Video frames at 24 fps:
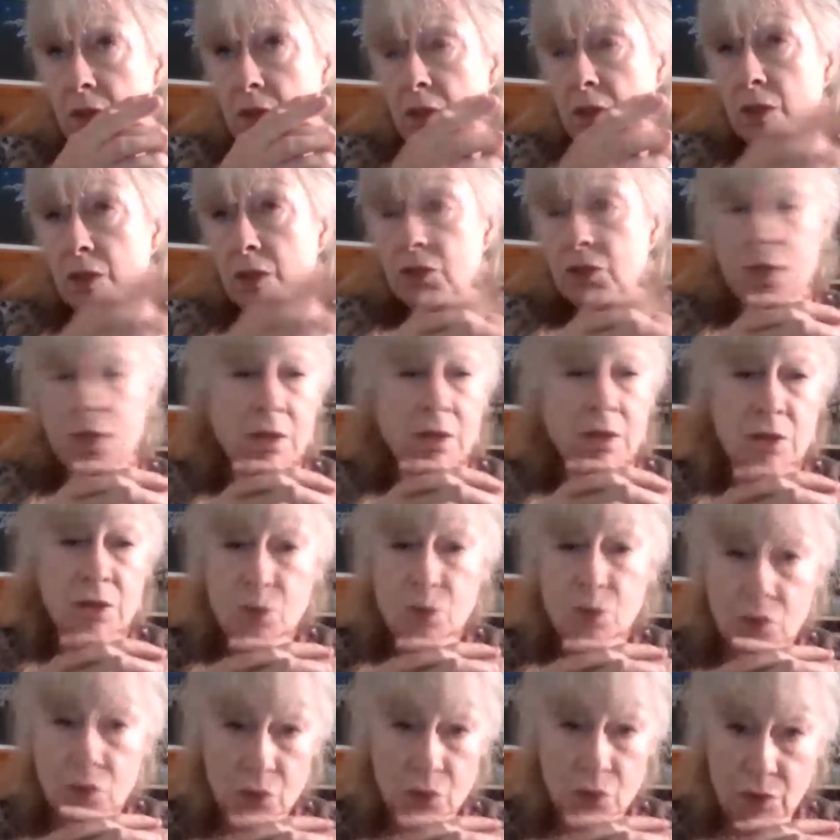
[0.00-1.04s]
So yeah, there's all
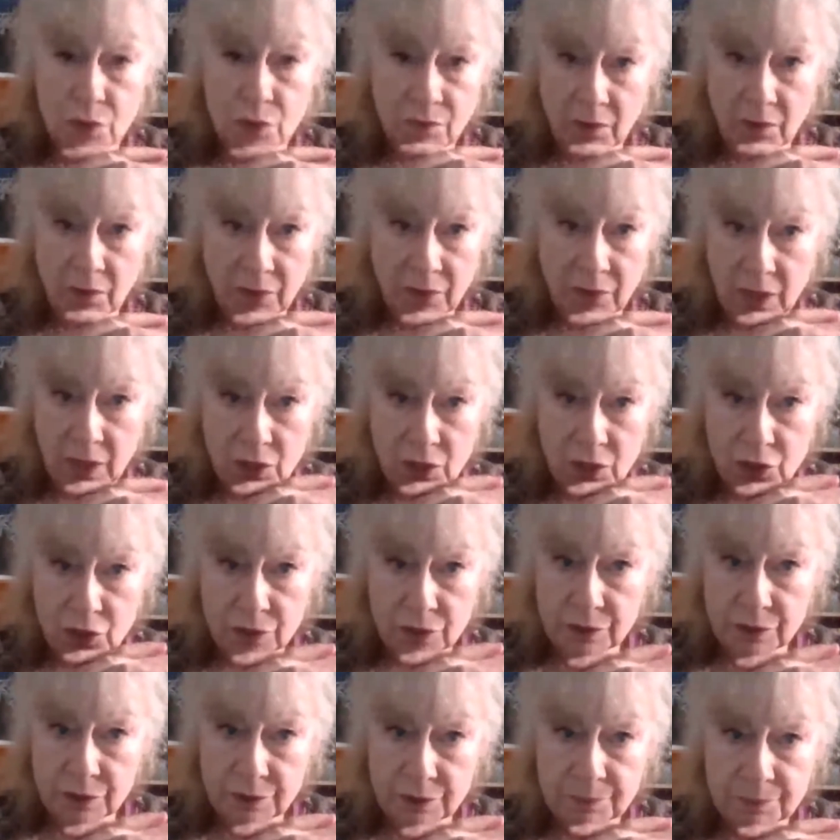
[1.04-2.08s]
sorts of
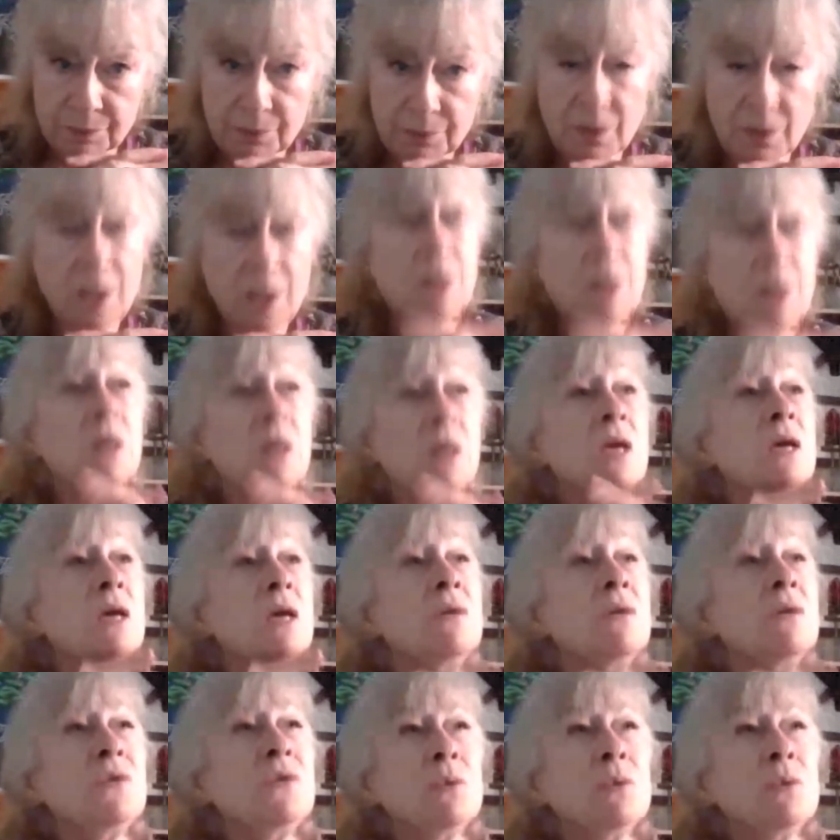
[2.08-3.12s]
variations. If
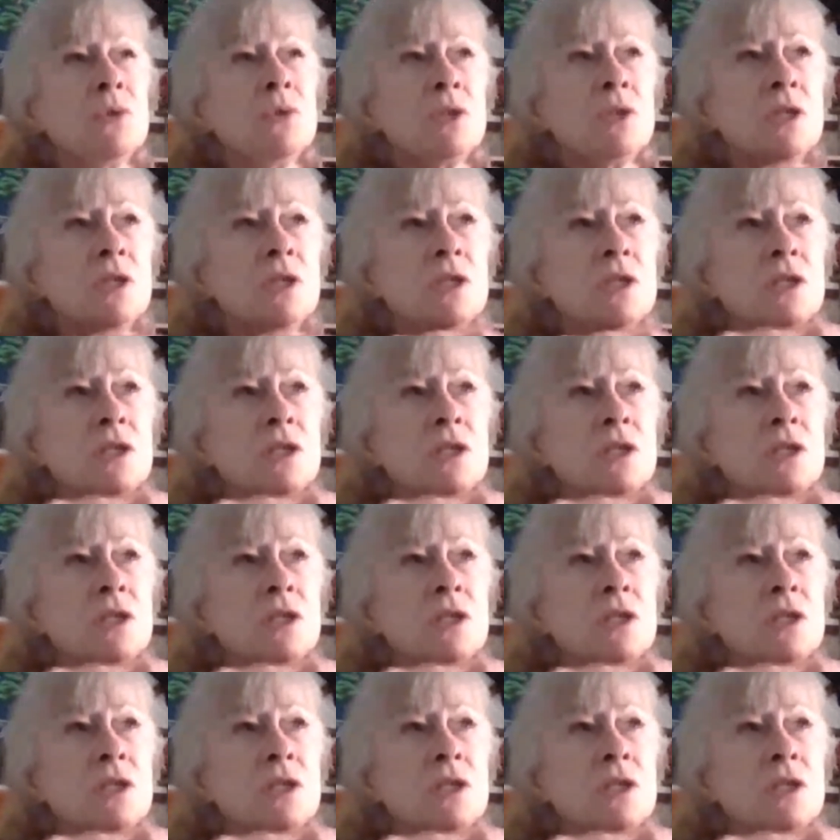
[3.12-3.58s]
you wanted to